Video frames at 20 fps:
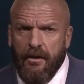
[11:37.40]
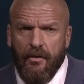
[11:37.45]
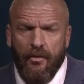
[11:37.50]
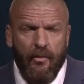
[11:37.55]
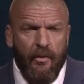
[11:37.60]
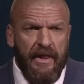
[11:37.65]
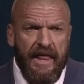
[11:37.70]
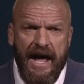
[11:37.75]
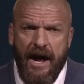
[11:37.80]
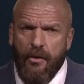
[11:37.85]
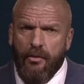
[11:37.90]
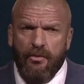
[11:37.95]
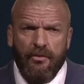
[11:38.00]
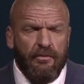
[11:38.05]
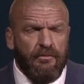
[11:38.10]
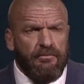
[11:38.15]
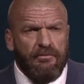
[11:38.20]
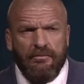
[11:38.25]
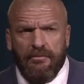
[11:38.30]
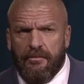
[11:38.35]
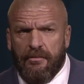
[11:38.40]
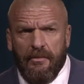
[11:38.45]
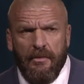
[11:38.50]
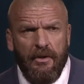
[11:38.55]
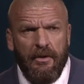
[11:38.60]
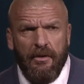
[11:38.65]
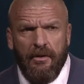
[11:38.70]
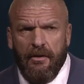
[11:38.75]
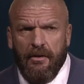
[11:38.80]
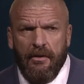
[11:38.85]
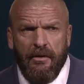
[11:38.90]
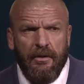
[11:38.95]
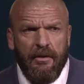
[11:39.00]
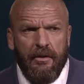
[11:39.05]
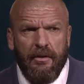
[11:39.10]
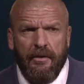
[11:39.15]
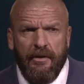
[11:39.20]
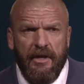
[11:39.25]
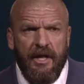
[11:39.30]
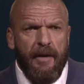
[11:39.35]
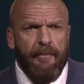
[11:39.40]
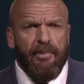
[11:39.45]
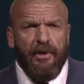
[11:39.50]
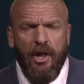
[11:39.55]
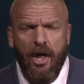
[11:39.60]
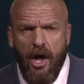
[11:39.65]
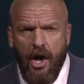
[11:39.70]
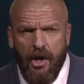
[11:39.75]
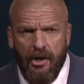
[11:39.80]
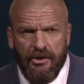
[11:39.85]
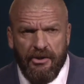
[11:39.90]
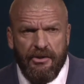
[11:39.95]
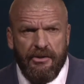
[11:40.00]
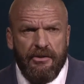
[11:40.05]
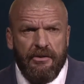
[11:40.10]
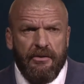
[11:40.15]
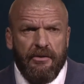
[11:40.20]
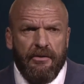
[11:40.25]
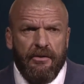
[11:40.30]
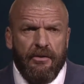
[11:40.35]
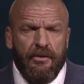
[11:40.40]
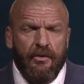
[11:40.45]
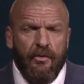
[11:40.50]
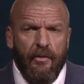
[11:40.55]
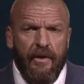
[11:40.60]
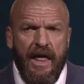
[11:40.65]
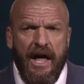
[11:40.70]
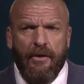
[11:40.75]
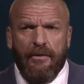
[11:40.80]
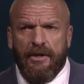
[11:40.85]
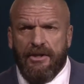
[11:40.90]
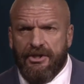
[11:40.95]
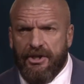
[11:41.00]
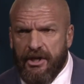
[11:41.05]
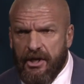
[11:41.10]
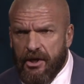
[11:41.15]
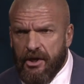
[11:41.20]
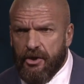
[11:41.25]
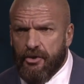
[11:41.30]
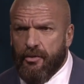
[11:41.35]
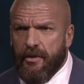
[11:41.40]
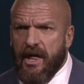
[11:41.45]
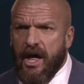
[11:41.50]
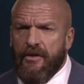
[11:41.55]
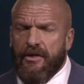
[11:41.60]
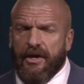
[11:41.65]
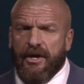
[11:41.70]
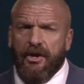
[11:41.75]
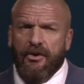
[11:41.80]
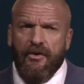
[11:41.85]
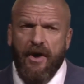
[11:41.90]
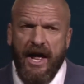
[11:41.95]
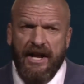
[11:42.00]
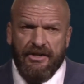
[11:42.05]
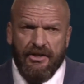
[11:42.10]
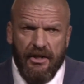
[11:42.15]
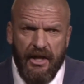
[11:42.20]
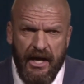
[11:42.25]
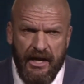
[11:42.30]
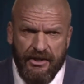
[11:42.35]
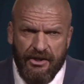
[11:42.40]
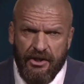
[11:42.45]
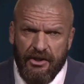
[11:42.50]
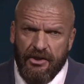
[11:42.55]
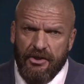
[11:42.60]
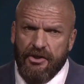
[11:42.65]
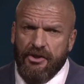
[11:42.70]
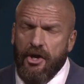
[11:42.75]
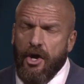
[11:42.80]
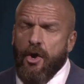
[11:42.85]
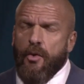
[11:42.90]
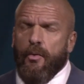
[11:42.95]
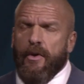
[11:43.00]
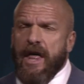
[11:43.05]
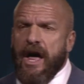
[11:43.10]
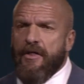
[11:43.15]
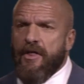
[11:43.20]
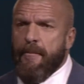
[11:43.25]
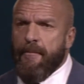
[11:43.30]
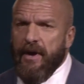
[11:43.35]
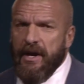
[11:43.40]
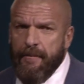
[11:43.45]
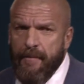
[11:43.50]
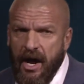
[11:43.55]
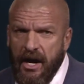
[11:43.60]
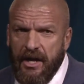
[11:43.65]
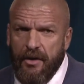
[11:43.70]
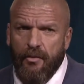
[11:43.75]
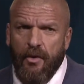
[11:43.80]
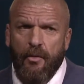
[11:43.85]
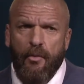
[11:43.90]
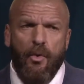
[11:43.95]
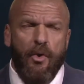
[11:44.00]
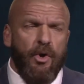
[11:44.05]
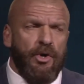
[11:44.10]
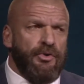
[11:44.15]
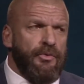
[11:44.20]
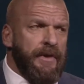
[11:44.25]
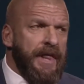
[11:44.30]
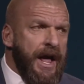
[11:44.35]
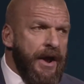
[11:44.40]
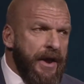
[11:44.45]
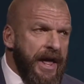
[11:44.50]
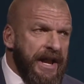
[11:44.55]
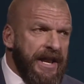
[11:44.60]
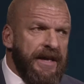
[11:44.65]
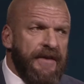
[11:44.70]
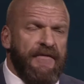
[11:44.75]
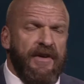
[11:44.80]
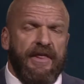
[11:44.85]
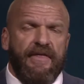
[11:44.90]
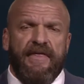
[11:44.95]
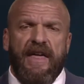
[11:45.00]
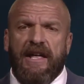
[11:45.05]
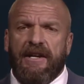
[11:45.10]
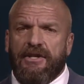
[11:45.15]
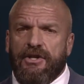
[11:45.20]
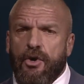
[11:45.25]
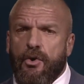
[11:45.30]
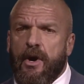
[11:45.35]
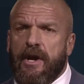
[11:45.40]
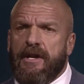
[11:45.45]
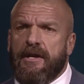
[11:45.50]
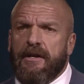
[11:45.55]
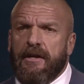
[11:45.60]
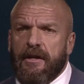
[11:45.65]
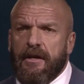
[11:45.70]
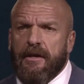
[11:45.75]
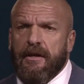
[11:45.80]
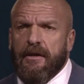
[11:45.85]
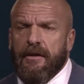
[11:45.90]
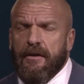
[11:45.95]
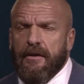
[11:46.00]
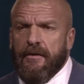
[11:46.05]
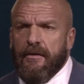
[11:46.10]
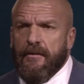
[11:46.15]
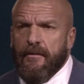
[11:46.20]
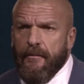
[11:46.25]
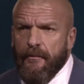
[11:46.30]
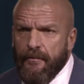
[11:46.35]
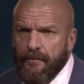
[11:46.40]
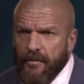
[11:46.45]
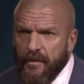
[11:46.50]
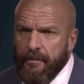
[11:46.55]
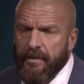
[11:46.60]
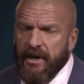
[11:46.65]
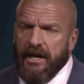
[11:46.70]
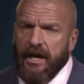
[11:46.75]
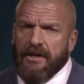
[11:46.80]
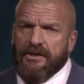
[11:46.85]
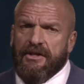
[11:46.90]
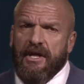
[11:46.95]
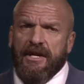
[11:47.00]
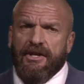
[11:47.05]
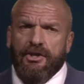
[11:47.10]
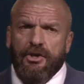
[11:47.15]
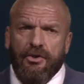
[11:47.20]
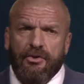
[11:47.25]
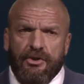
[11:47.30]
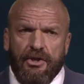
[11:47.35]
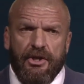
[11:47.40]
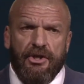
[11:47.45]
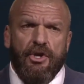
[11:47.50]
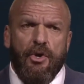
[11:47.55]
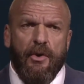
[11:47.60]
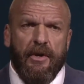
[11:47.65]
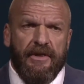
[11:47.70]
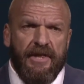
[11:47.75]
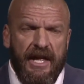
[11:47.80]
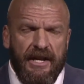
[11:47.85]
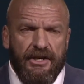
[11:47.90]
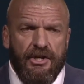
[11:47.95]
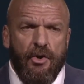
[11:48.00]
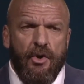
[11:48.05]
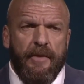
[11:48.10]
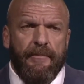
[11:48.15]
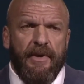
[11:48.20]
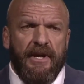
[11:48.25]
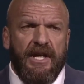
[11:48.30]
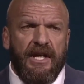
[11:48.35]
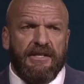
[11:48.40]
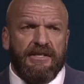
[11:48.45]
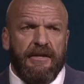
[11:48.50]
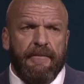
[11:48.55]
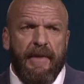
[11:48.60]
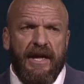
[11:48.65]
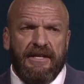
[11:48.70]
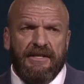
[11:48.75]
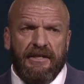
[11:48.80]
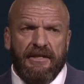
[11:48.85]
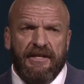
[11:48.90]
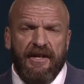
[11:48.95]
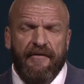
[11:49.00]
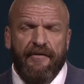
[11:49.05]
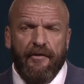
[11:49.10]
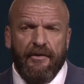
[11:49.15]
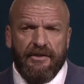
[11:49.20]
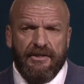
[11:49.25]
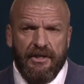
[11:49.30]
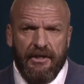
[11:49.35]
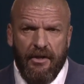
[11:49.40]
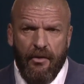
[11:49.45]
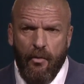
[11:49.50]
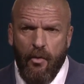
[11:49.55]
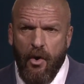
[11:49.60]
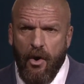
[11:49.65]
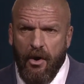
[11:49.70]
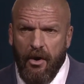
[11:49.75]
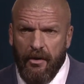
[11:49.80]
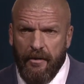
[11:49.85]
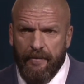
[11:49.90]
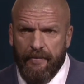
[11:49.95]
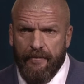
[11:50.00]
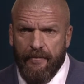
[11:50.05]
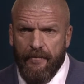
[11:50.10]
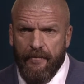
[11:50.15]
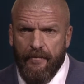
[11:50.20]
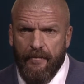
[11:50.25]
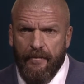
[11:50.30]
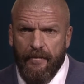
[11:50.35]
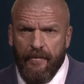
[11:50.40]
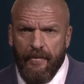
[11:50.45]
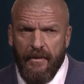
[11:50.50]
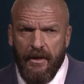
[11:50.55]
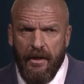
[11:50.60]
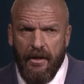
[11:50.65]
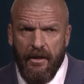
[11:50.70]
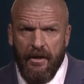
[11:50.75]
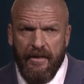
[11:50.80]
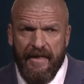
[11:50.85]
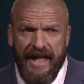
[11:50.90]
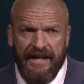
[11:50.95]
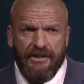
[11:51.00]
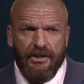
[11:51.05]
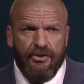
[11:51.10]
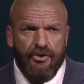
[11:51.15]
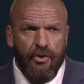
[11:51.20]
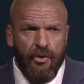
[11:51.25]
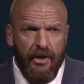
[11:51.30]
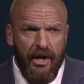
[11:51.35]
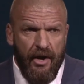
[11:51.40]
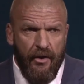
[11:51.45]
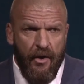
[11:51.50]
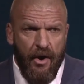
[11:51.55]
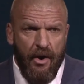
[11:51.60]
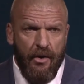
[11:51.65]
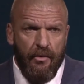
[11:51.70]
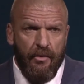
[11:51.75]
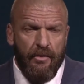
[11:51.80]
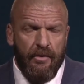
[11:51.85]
Without the applause, without the cheers, without the congratulations, without the big money rewards, without any of it. They do it because they choose to do it. They do it because it makes a difference in the world. That's a true hero.